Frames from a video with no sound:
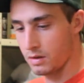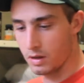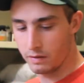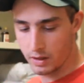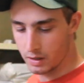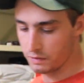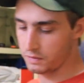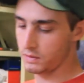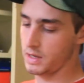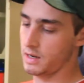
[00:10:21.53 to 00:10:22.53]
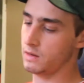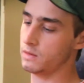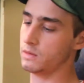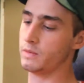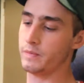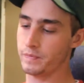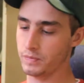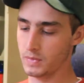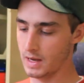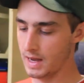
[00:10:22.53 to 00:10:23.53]
over here for now,
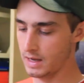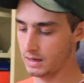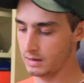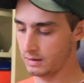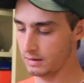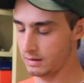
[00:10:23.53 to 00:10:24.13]
and